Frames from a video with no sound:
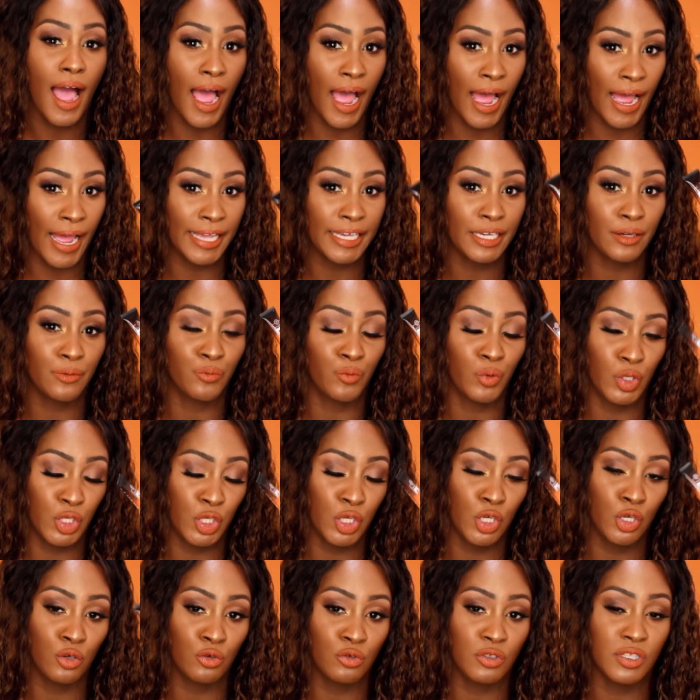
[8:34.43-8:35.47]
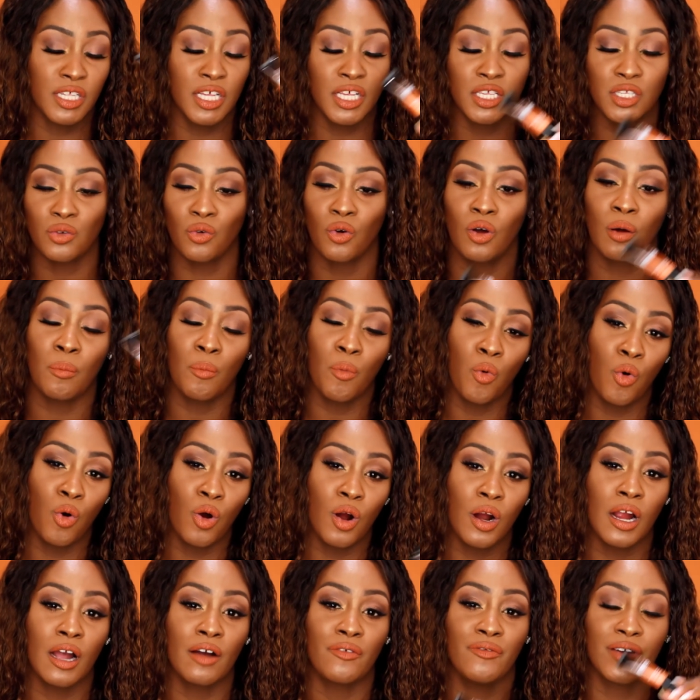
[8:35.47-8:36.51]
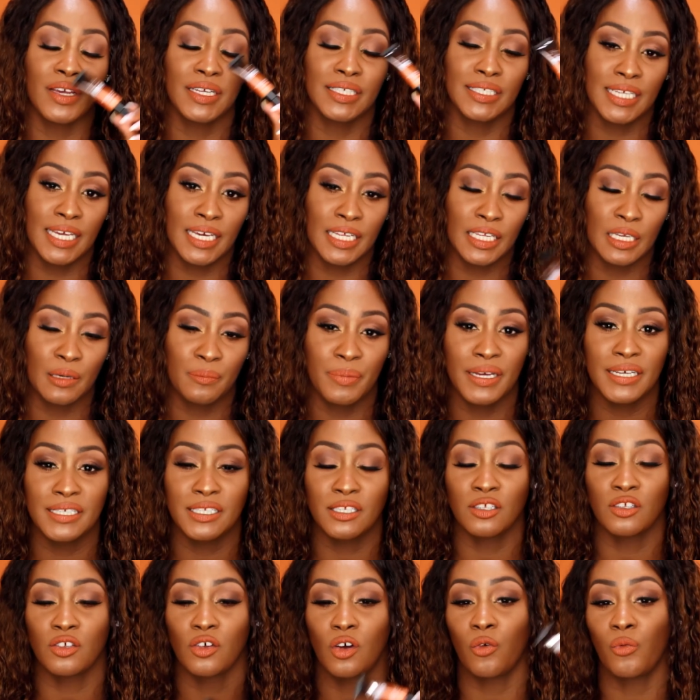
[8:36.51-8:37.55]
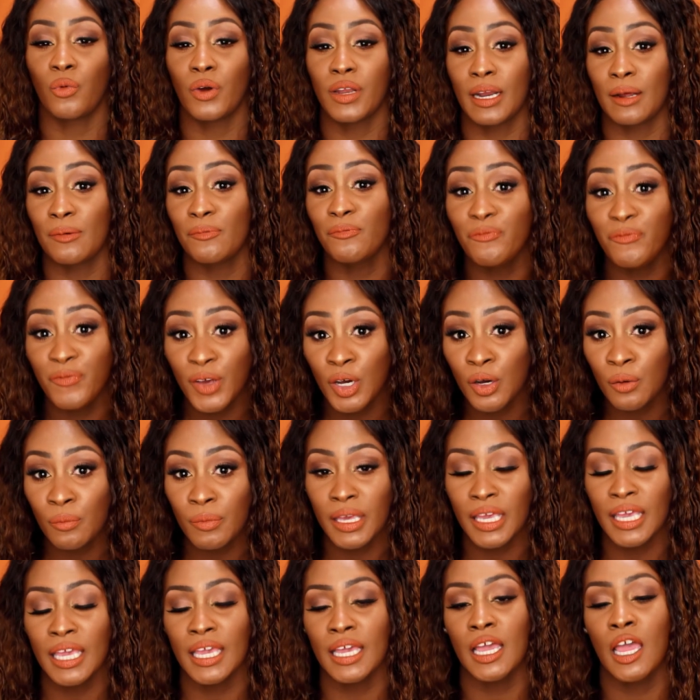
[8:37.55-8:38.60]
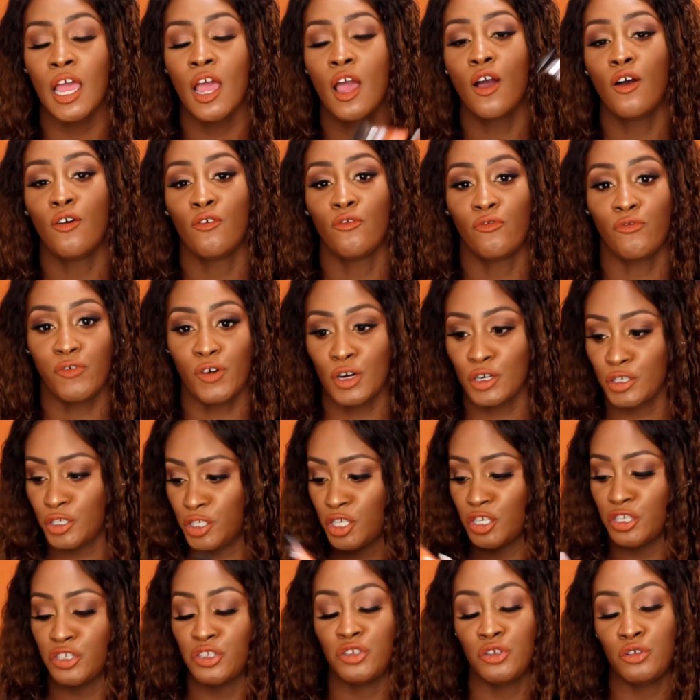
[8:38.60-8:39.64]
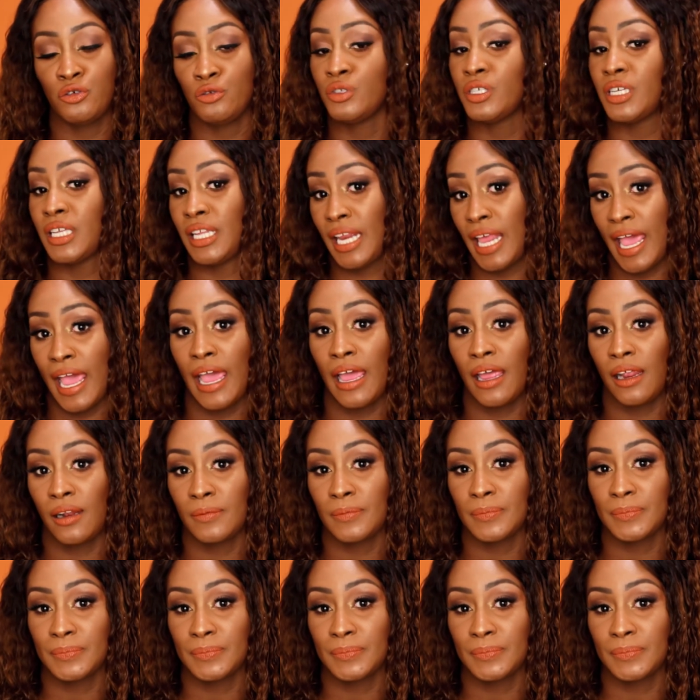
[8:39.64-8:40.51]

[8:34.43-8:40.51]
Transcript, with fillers: I would use this on more of a daily basis or when I'm filming versus using that